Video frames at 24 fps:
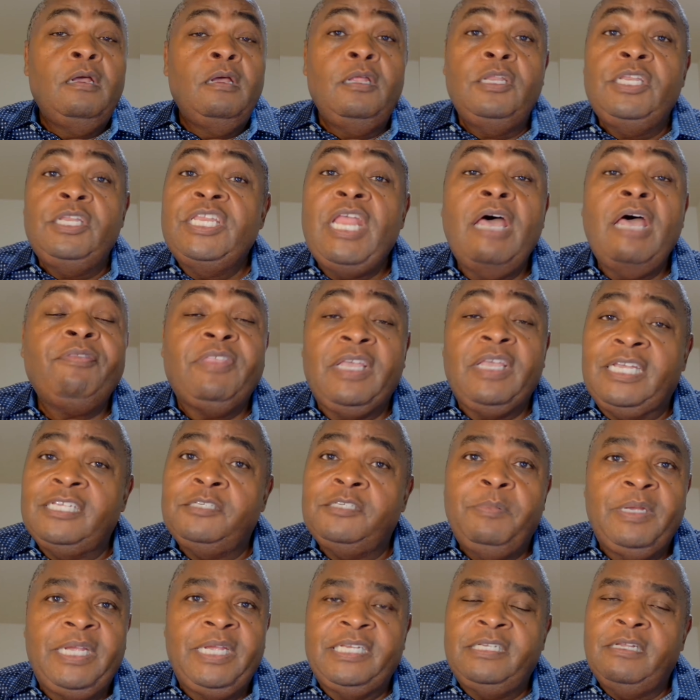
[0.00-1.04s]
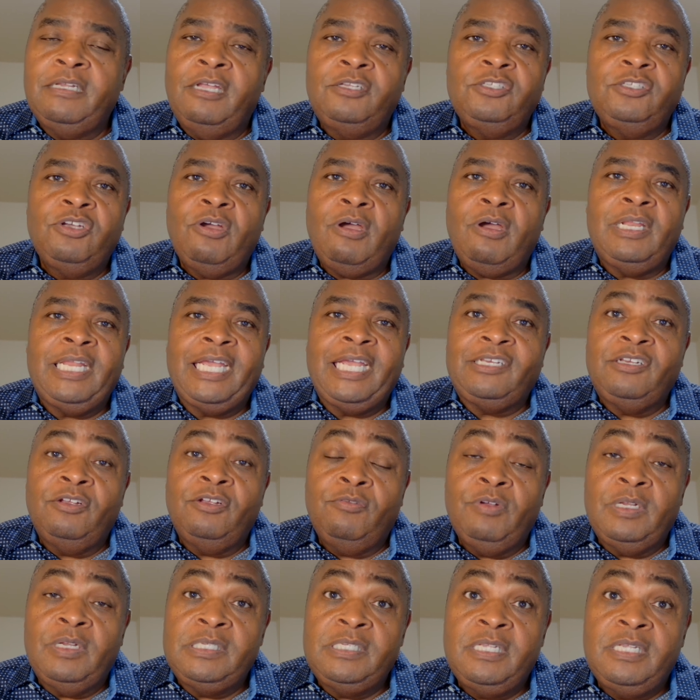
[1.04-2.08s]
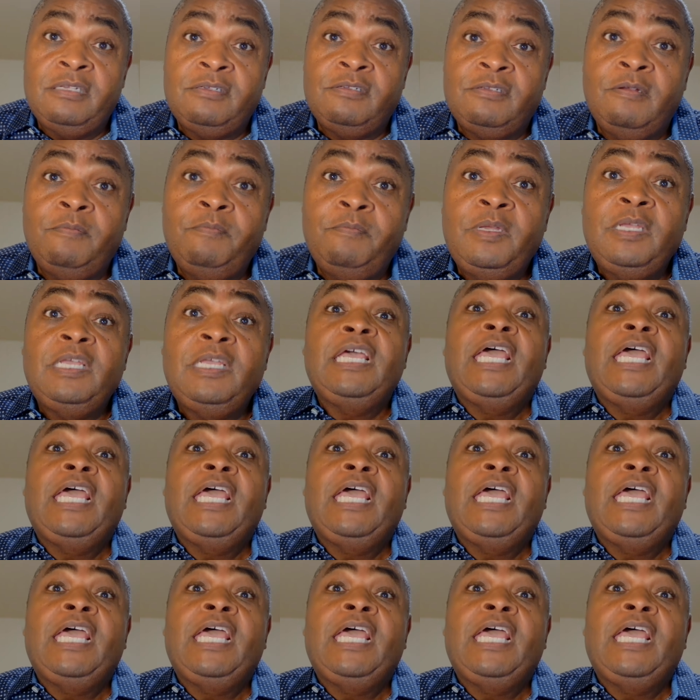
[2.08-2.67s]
nothing is being done to our electric grid system